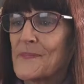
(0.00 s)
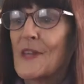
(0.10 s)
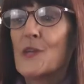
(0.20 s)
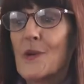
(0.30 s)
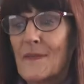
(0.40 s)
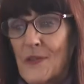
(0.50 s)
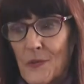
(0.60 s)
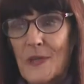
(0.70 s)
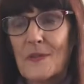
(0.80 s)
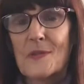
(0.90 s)
You have the
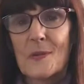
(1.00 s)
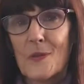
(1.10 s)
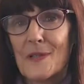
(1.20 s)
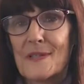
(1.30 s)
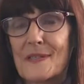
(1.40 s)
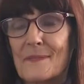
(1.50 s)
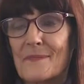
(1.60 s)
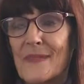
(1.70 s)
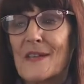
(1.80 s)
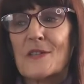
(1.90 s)
3 of Swords.
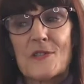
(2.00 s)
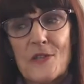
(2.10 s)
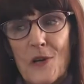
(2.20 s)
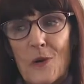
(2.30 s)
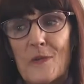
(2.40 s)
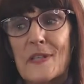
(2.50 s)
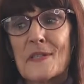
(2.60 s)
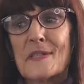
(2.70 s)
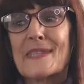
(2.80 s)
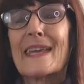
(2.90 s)
So this
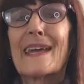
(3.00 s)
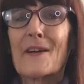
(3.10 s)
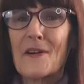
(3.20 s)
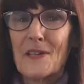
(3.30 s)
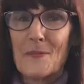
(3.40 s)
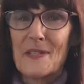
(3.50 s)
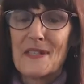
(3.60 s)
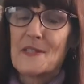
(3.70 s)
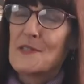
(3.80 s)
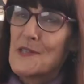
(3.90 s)
is the air element.
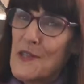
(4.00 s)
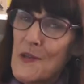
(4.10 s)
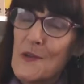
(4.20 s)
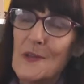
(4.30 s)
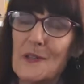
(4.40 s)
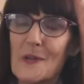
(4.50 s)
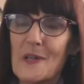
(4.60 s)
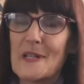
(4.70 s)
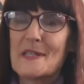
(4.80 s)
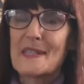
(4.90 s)
This is you,
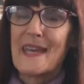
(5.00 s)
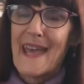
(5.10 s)
Aquarius.